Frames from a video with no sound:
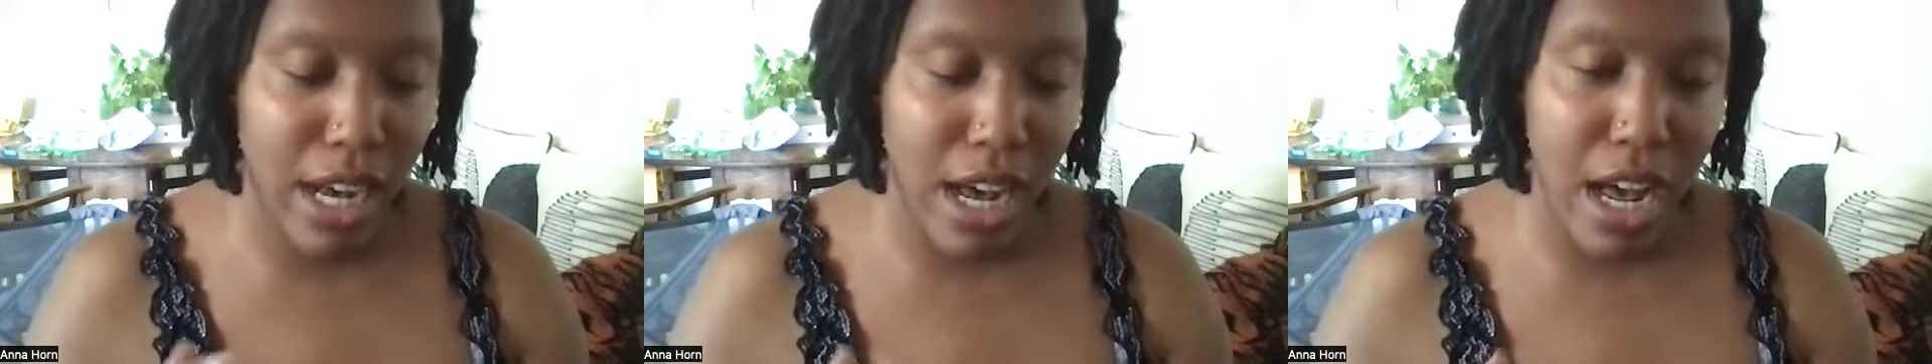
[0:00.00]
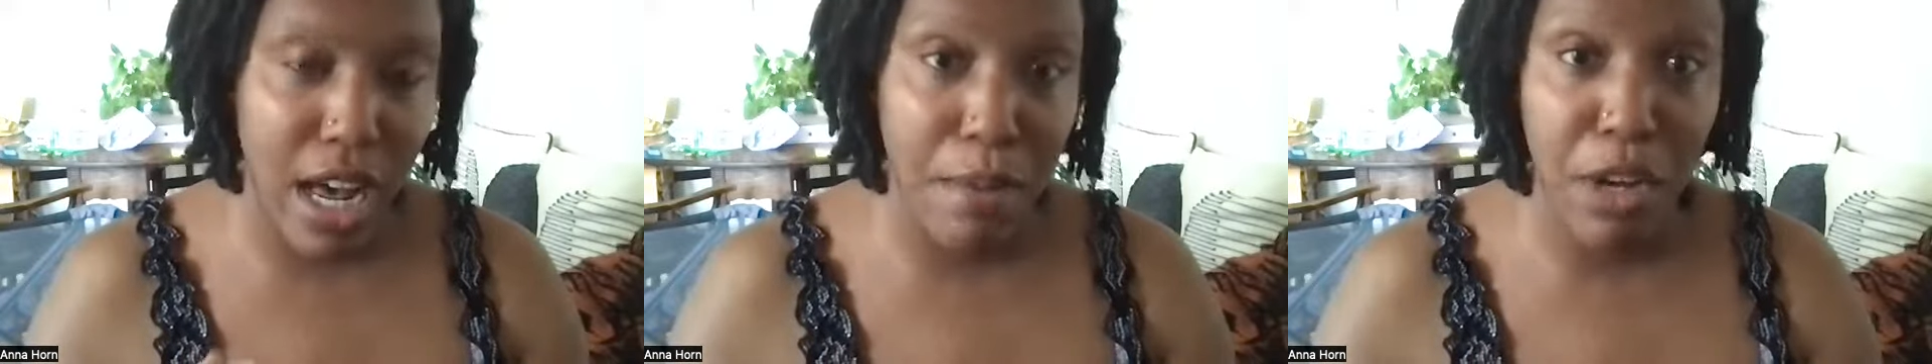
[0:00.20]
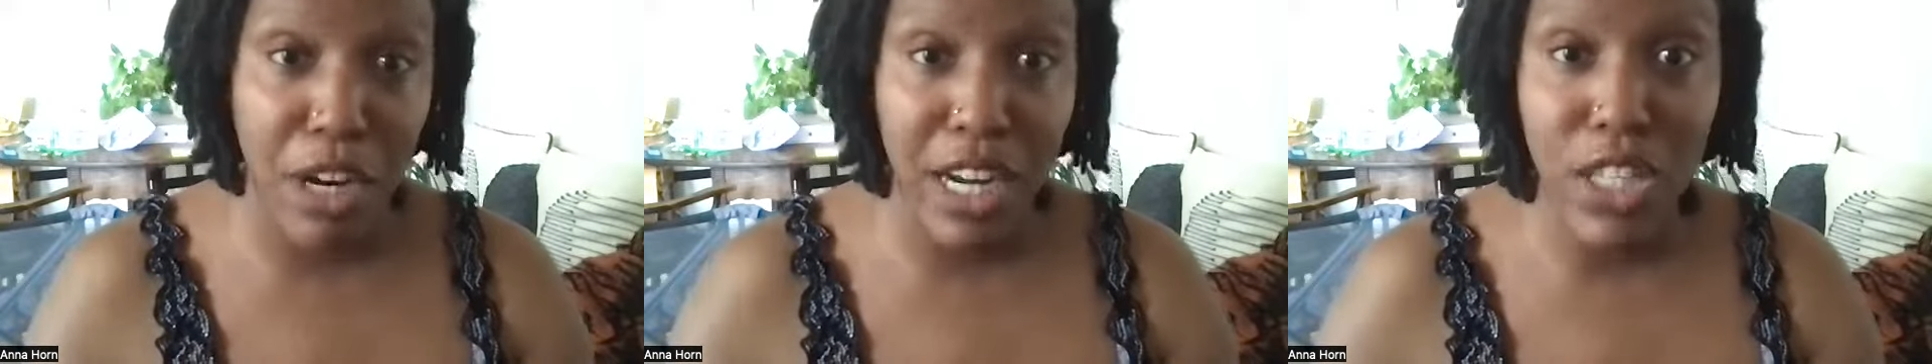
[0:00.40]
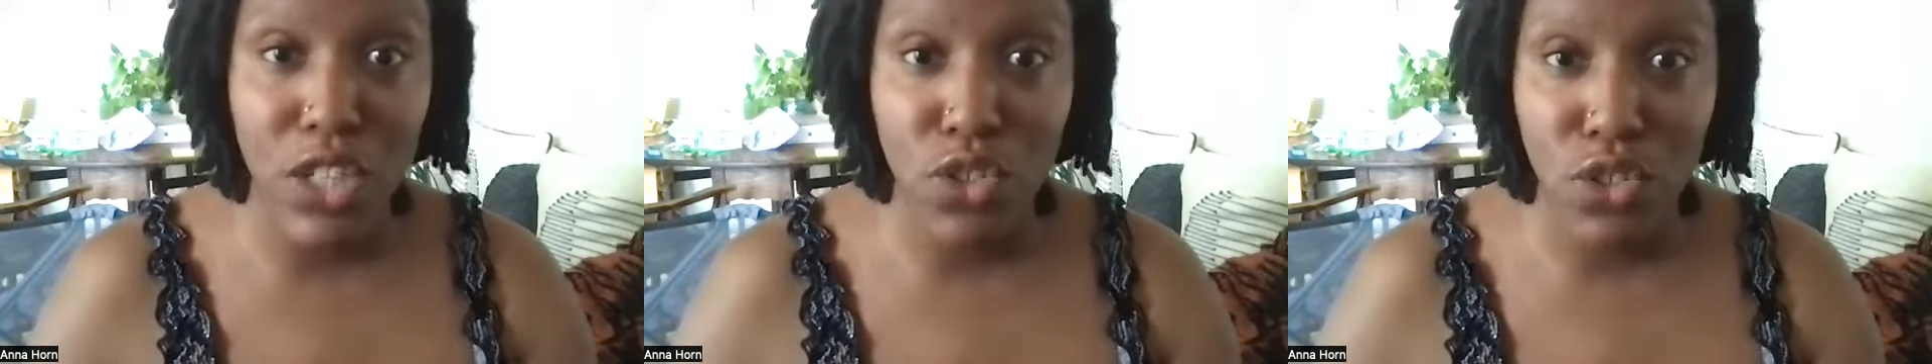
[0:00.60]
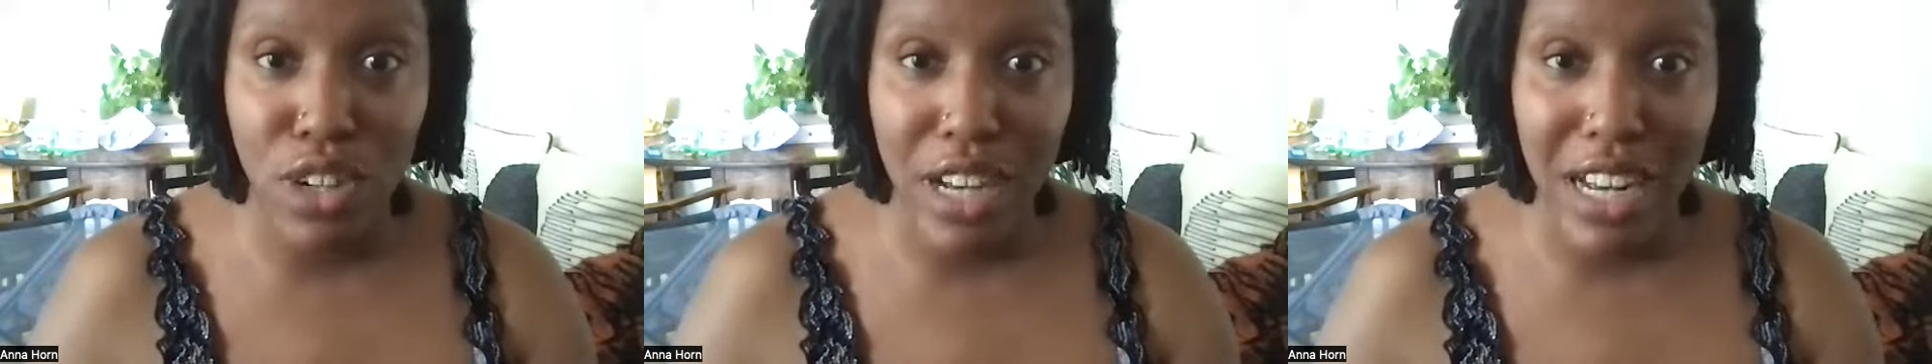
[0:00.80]
I'm on
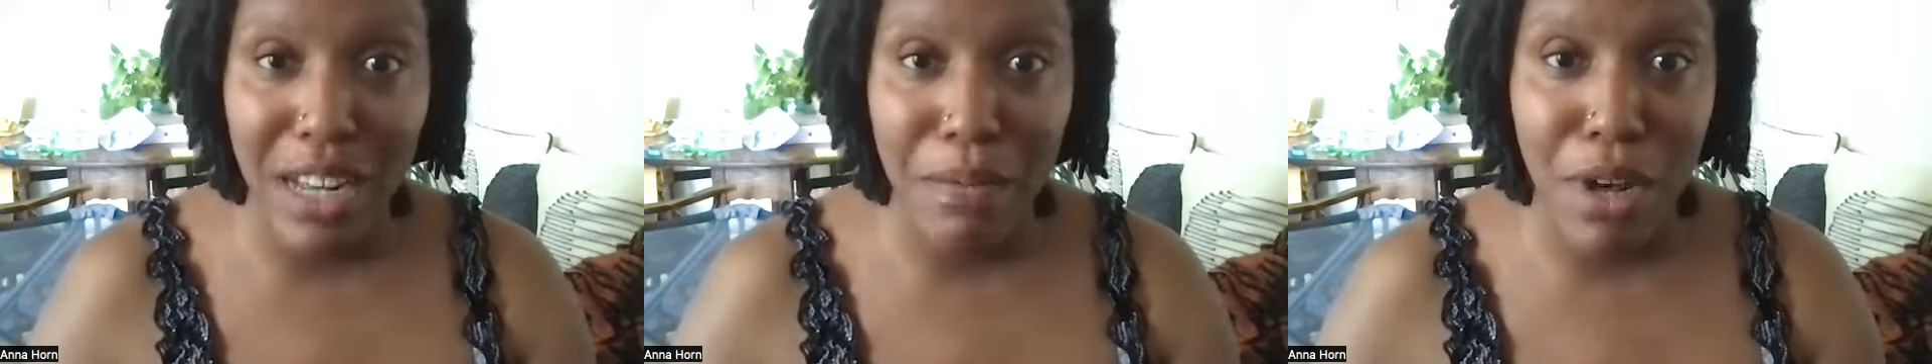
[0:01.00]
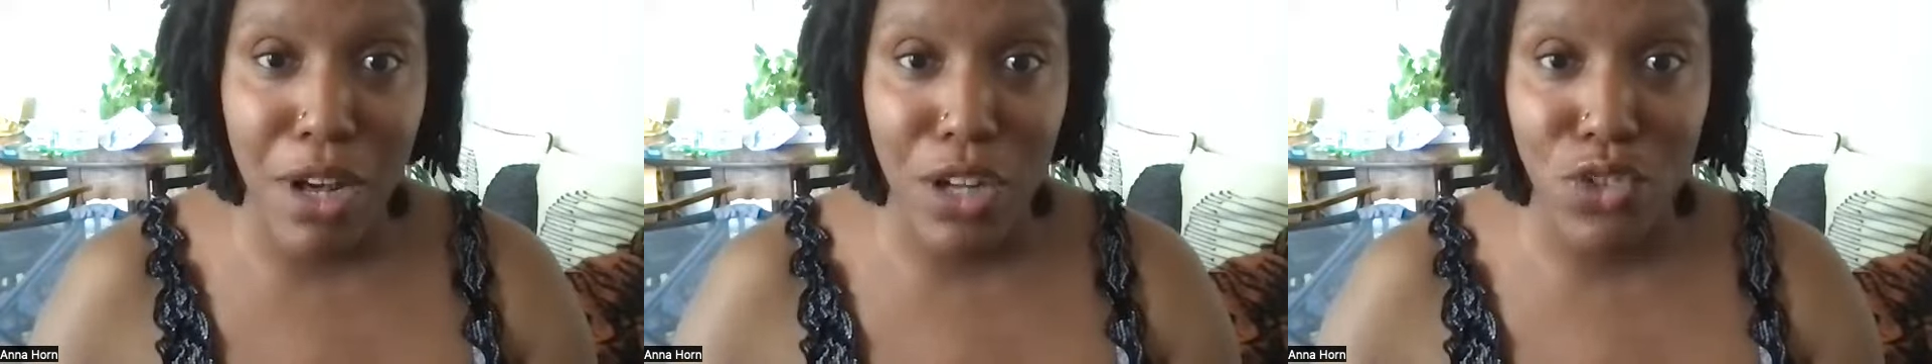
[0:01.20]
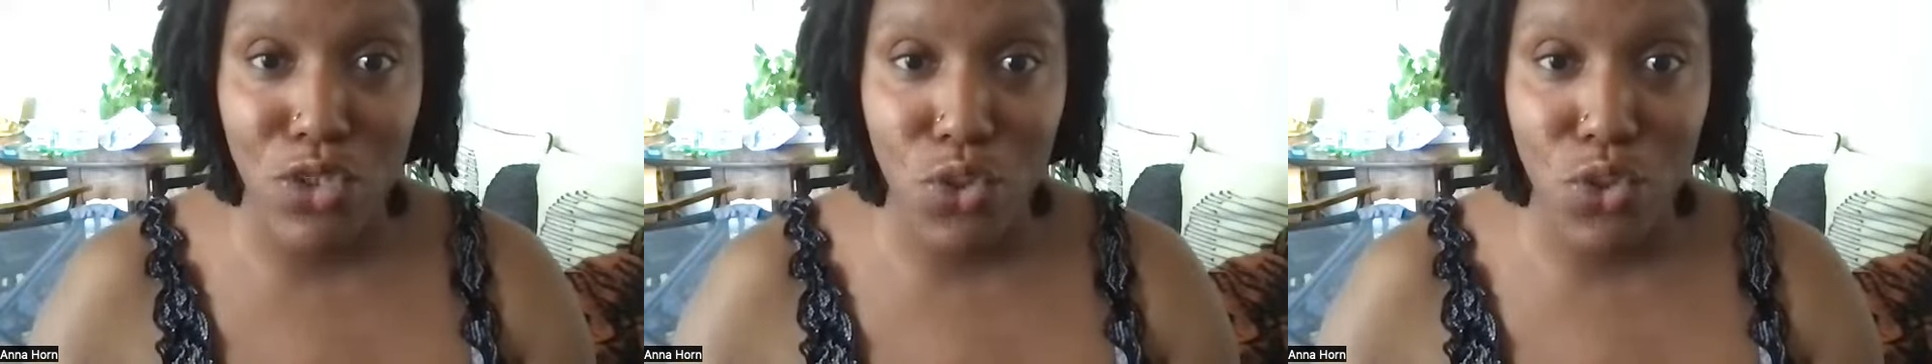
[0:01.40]
Instagram,